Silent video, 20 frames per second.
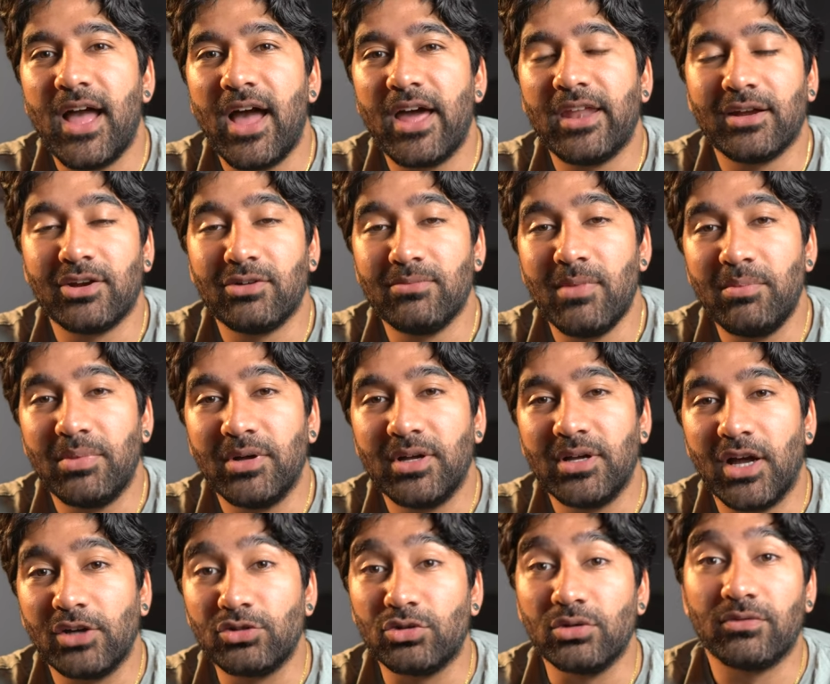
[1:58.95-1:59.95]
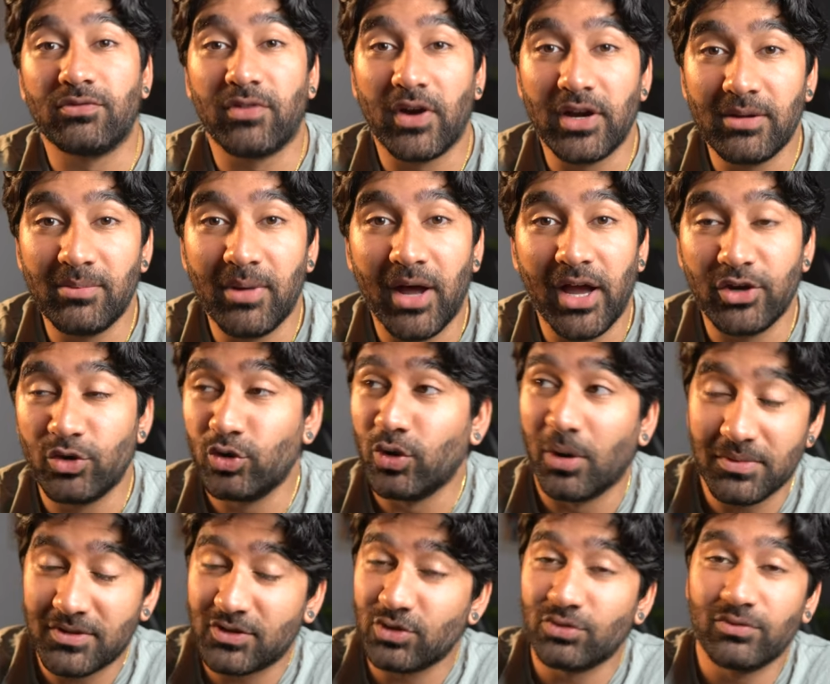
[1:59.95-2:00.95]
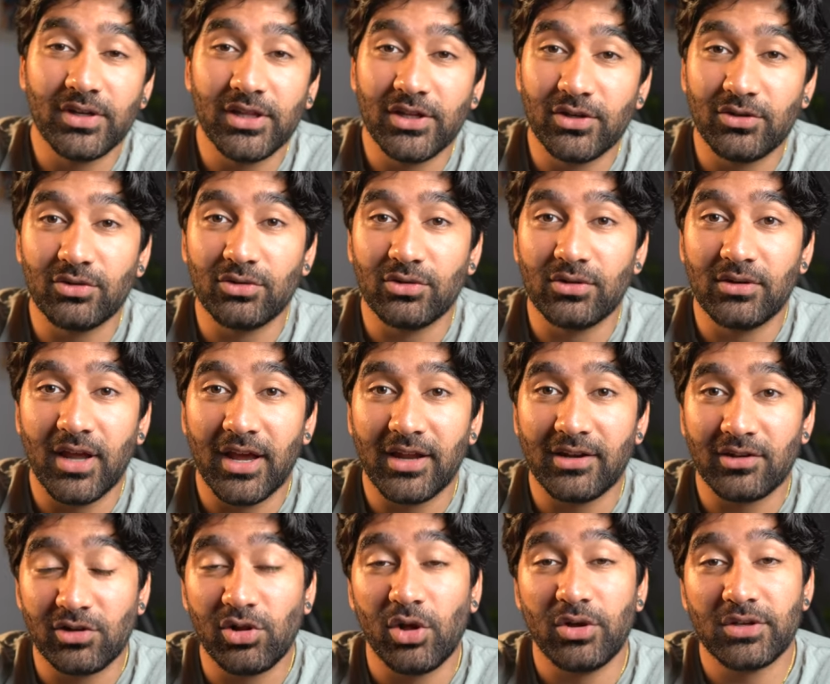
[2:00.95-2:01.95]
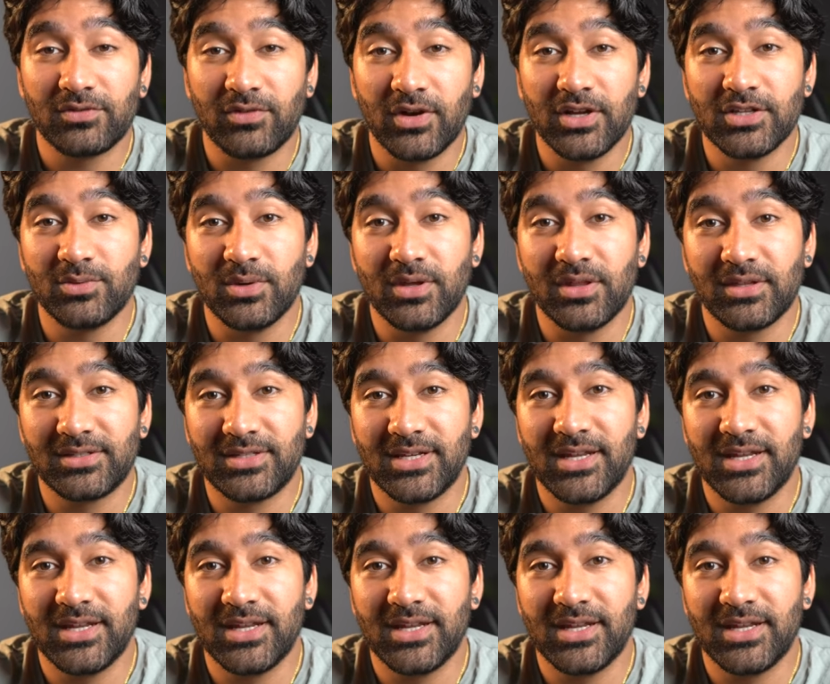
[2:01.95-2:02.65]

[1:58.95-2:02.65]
And I remember a good friend of mine who I'm still really good and close friends with